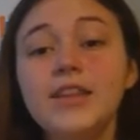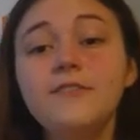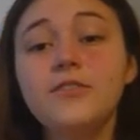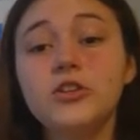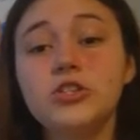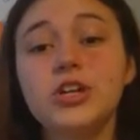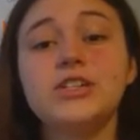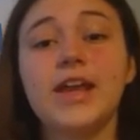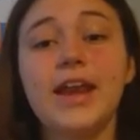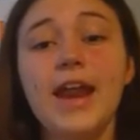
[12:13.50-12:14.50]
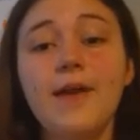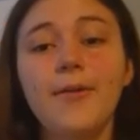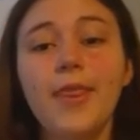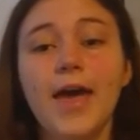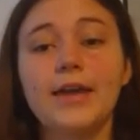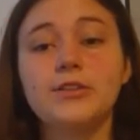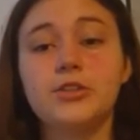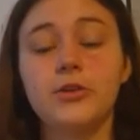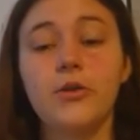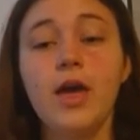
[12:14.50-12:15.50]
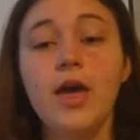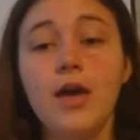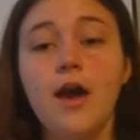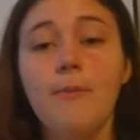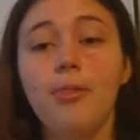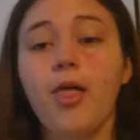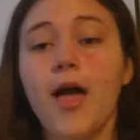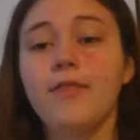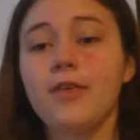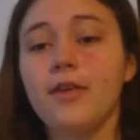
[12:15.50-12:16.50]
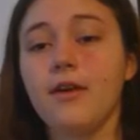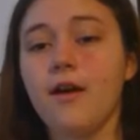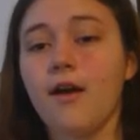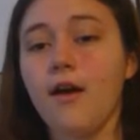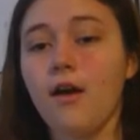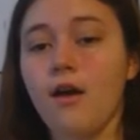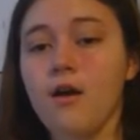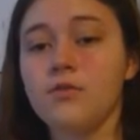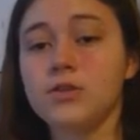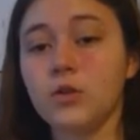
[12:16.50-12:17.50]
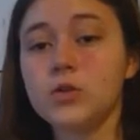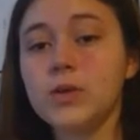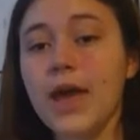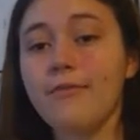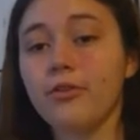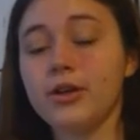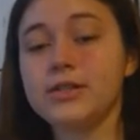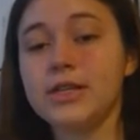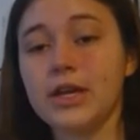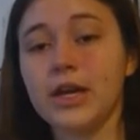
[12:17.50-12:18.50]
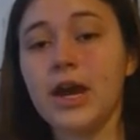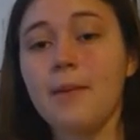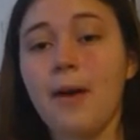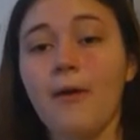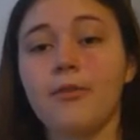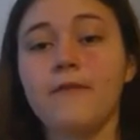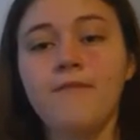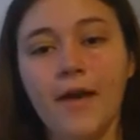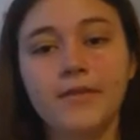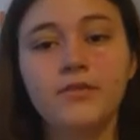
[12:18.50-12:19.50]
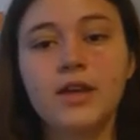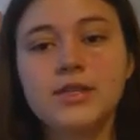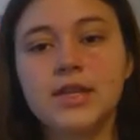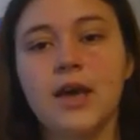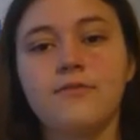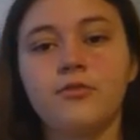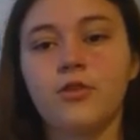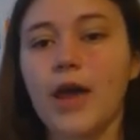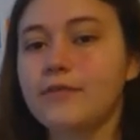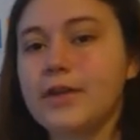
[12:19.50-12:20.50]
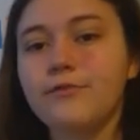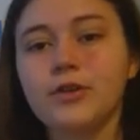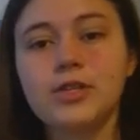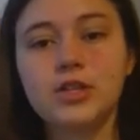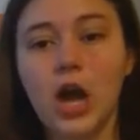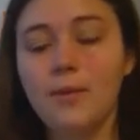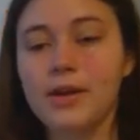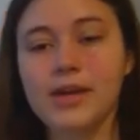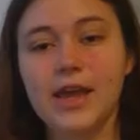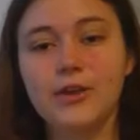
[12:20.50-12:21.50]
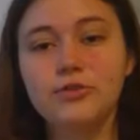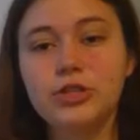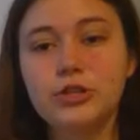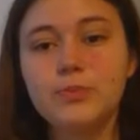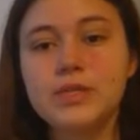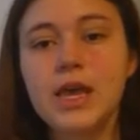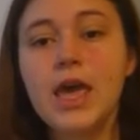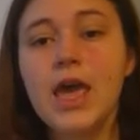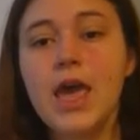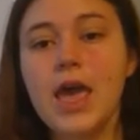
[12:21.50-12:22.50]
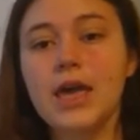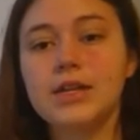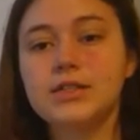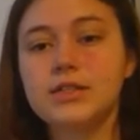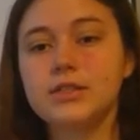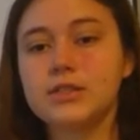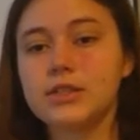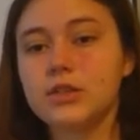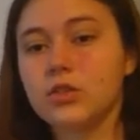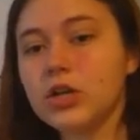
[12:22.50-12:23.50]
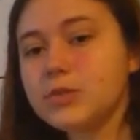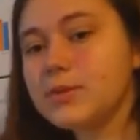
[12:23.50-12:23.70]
In the future, Jane and I would like to apply the results we have learned here about the effectiveness of graphene versus carbon nanotubes and look